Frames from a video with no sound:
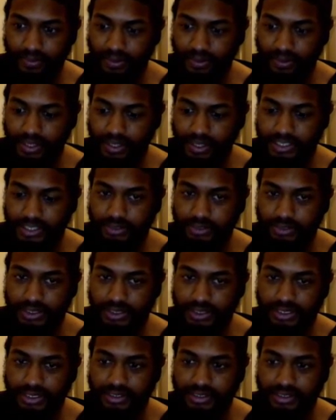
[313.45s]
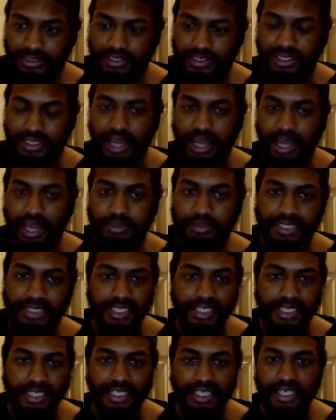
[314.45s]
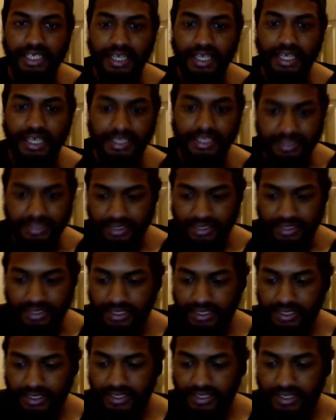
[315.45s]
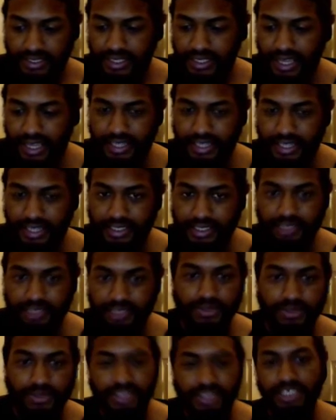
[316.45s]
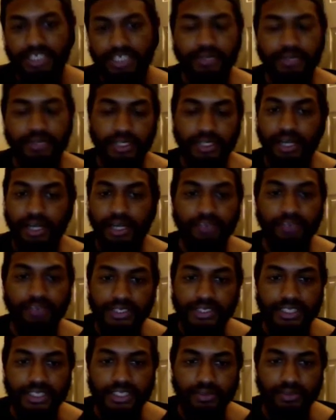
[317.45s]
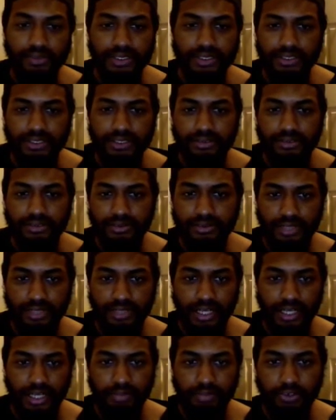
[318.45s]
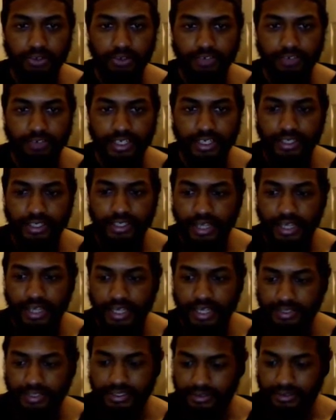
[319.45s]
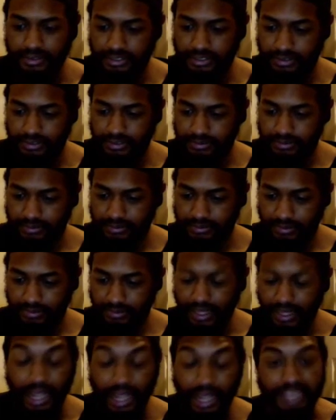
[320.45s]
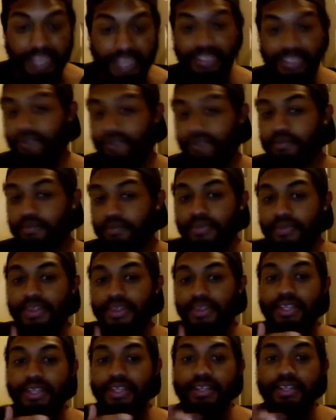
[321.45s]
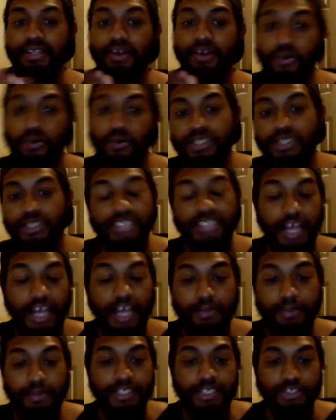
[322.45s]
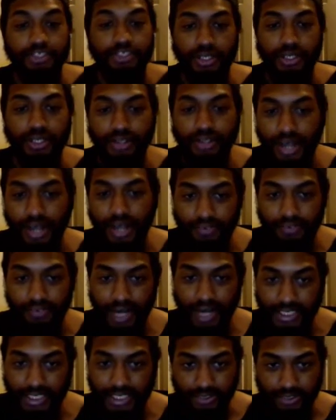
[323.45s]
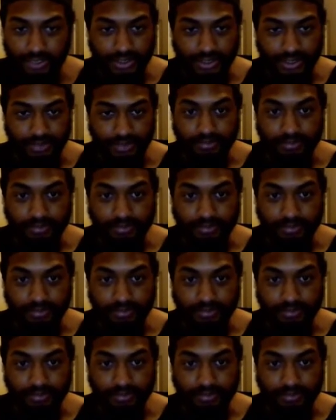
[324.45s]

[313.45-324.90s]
like it's really slapsticky, and it doesn't really seem as clever as the original movie. And like honestly, the only time in this trailer I ever actually